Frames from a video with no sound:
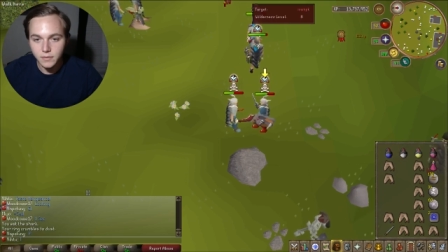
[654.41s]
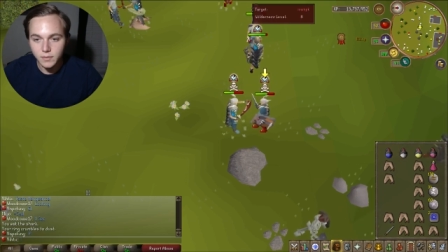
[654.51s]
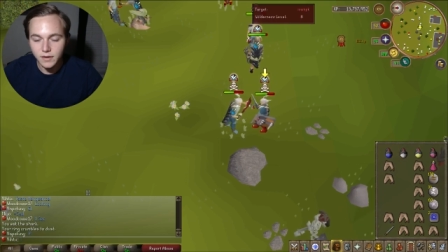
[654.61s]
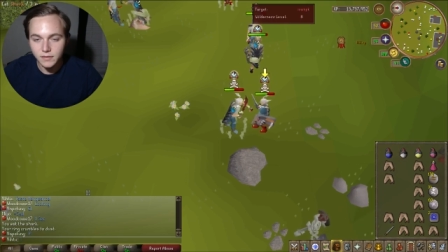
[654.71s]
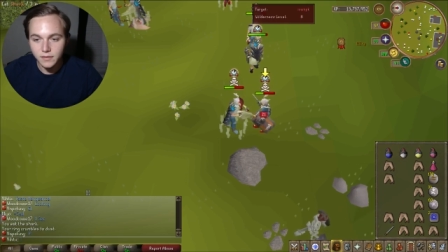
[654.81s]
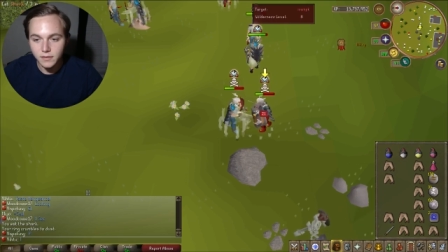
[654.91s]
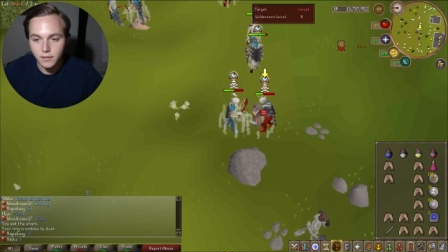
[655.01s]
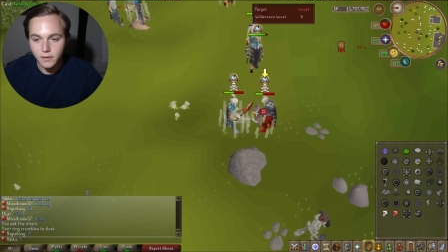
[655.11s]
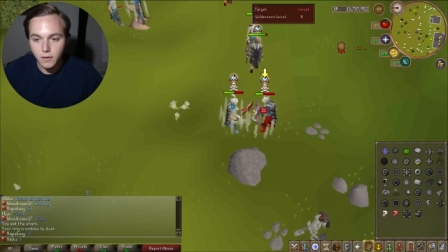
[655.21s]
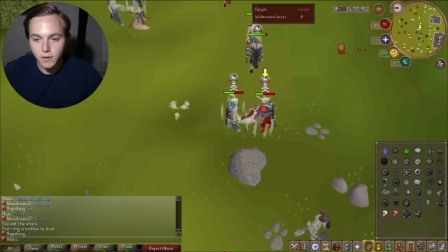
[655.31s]
Maybe I
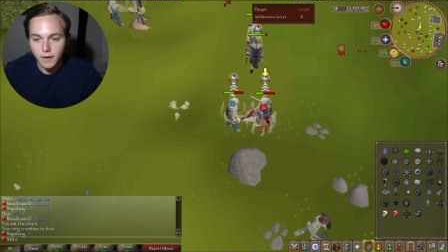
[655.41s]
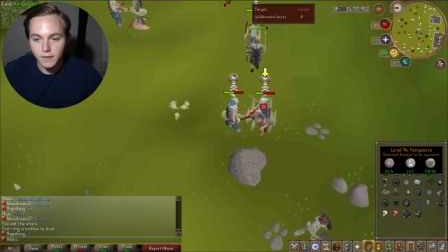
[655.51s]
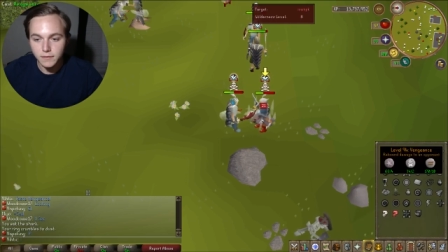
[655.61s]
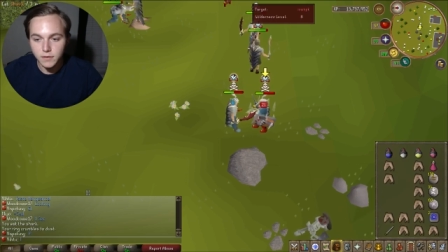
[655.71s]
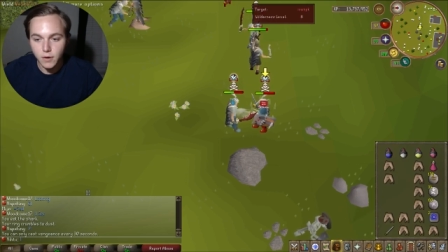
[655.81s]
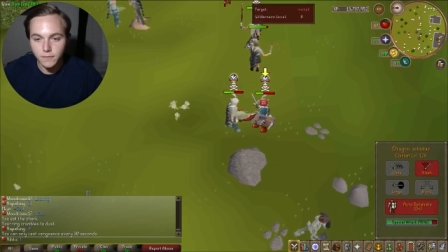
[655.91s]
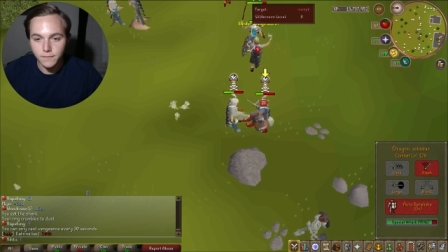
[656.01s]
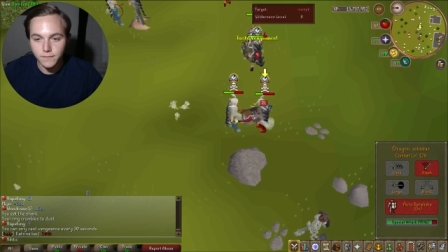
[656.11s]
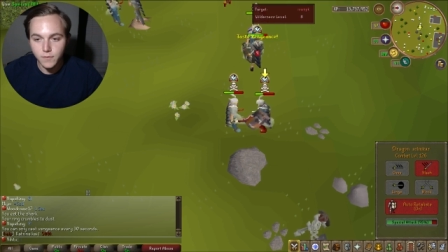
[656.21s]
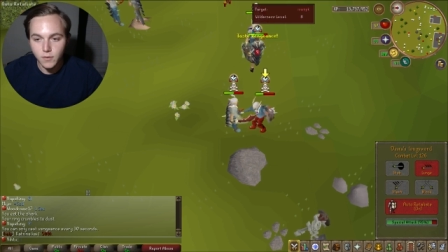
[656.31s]
didn't. All right, let's go
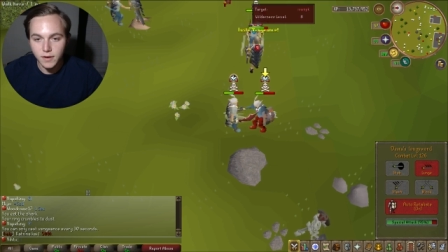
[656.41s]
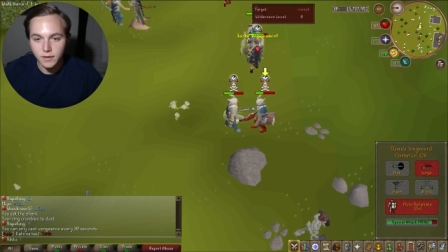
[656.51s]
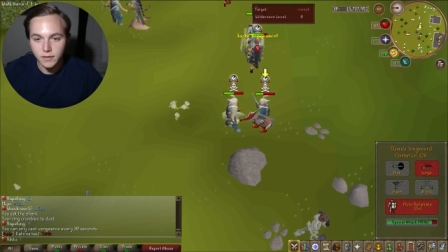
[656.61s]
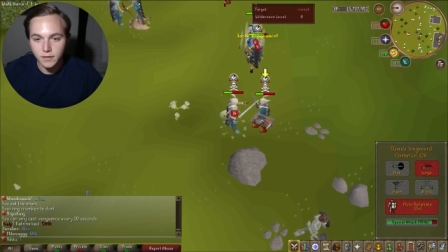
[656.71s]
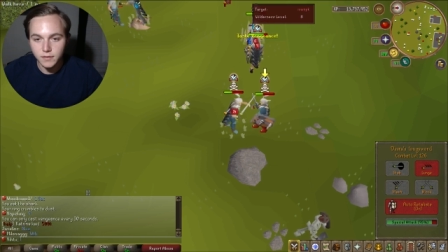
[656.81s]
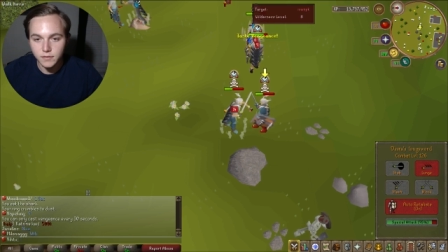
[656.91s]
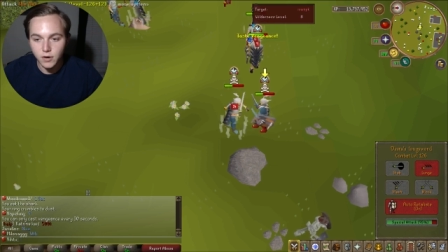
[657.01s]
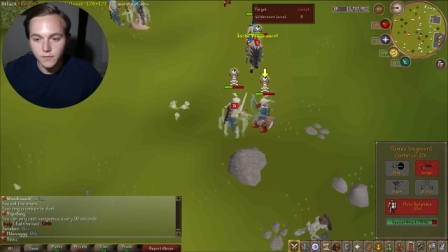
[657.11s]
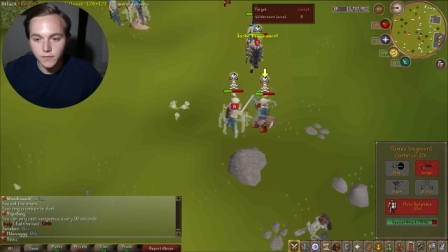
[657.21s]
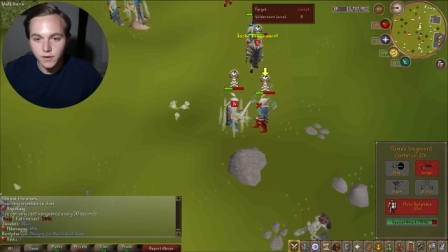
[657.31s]
for it. Let's
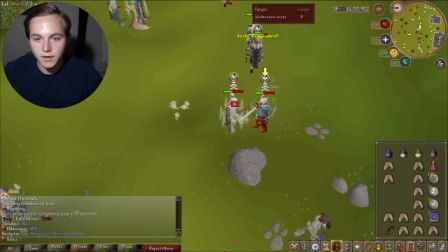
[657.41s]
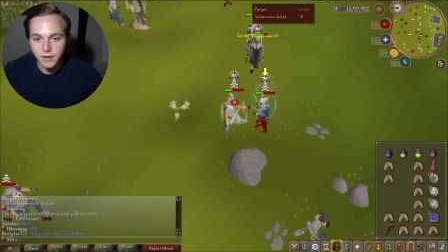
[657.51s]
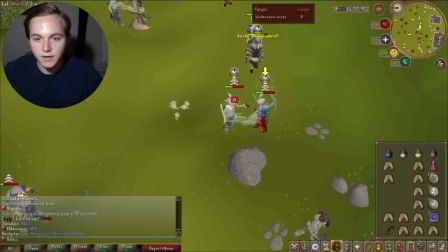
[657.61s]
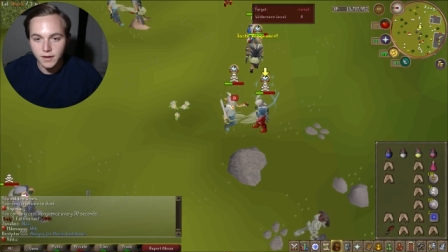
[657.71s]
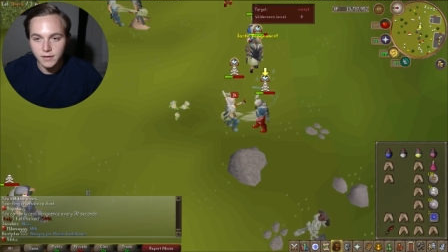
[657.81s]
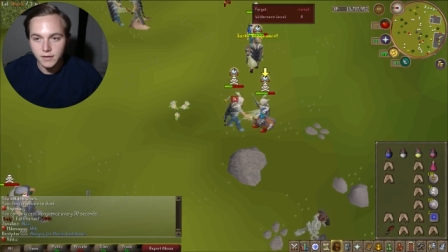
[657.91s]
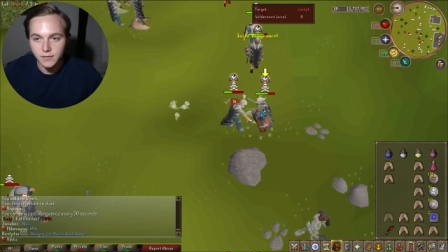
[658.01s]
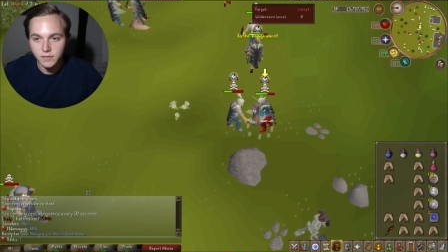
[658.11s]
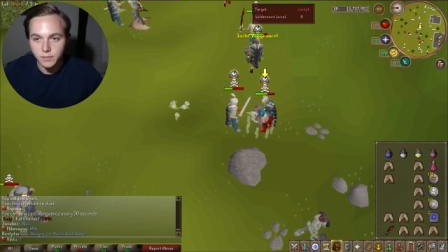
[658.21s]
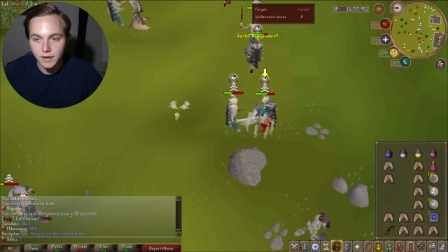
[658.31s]
go for a hit. I didn't
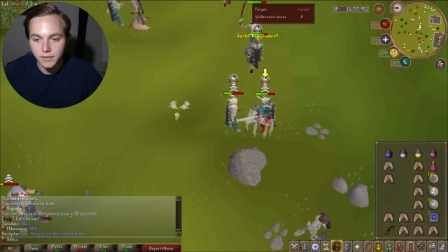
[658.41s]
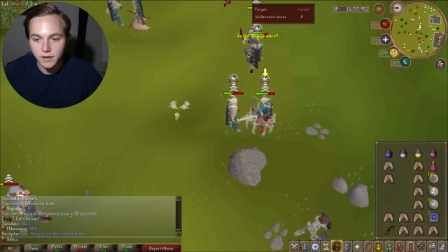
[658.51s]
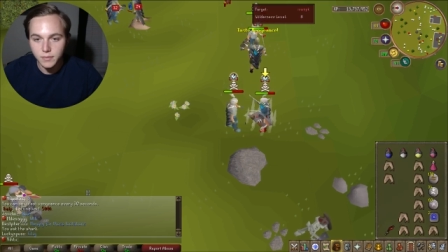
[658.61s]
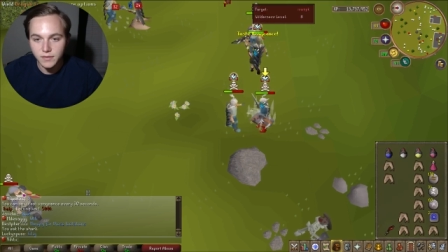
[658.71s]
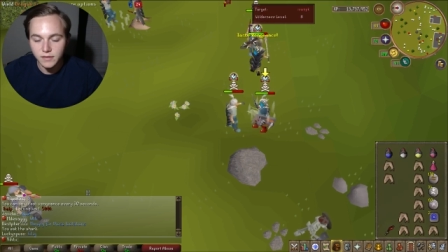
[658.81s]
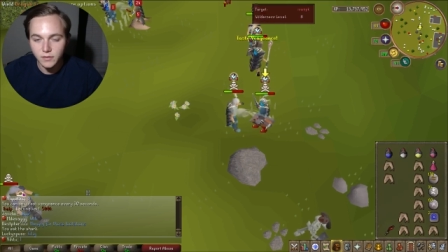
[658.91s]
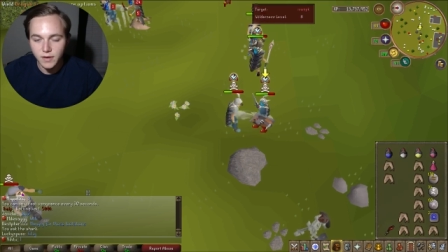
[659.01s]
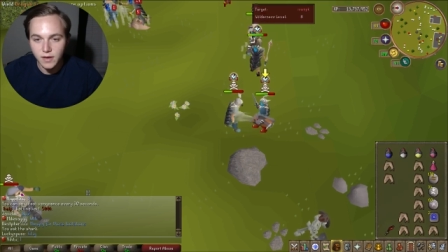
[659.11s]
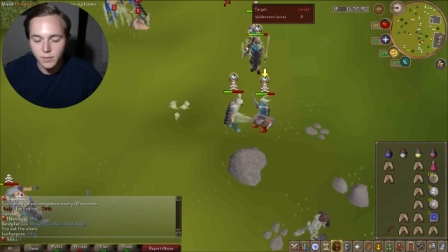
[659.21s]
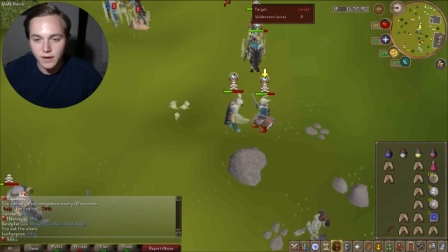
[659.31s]
even spec there, but that's
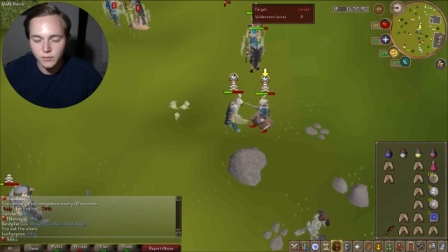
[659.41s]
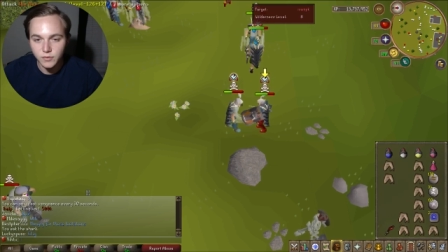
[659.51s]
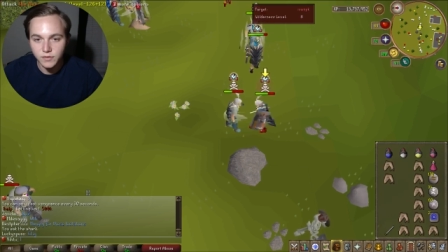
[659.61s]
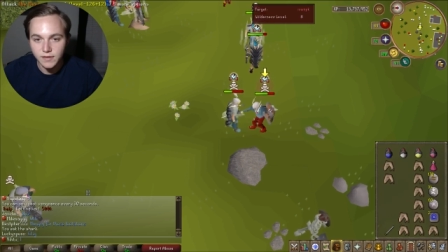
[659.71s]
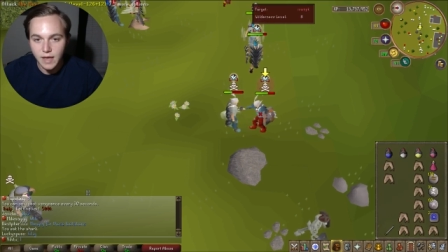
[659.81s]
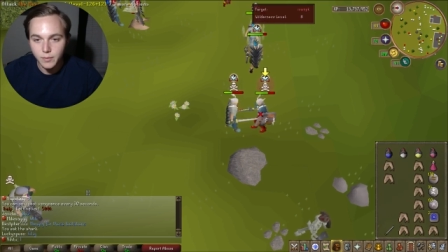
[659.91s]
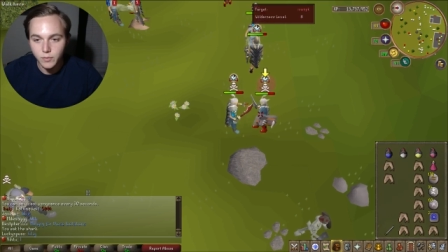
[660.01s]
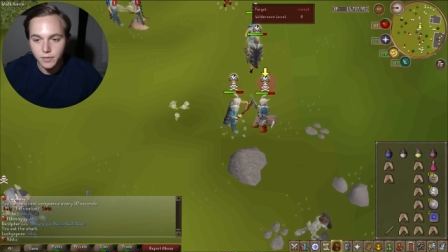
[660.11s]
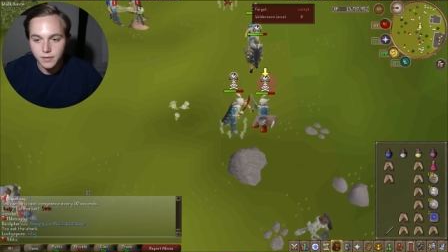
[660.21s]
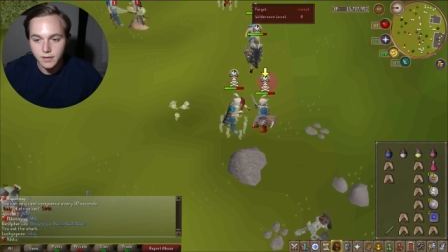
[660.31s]
okay. We might as well just tap
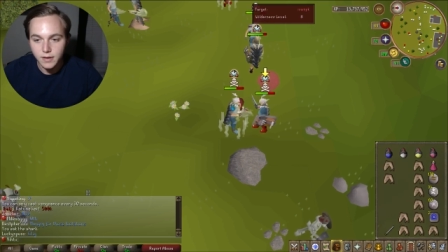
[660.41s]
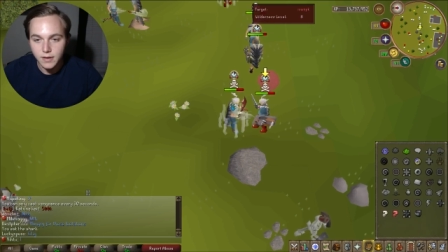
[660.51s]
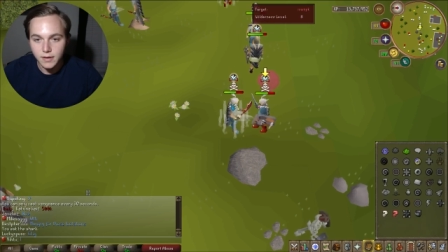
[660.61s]
him with it.